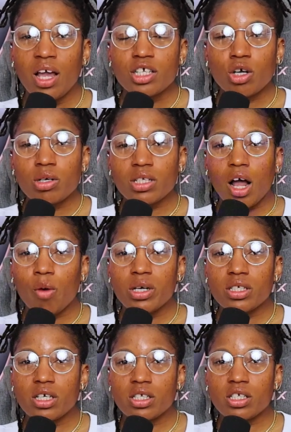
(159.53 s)
So it's
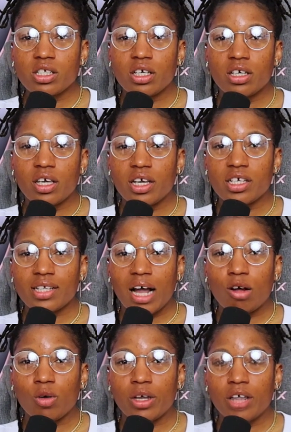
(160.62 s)
always good to see kids
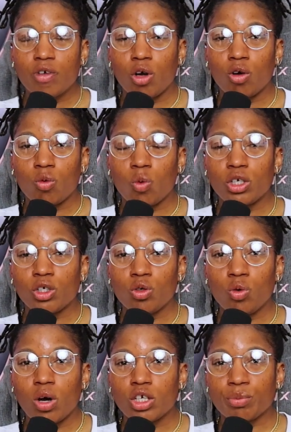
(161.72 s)
out, want to
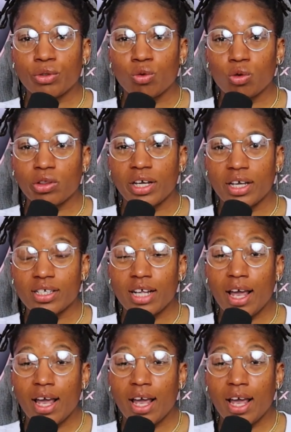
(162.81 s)
do entrepreneur things.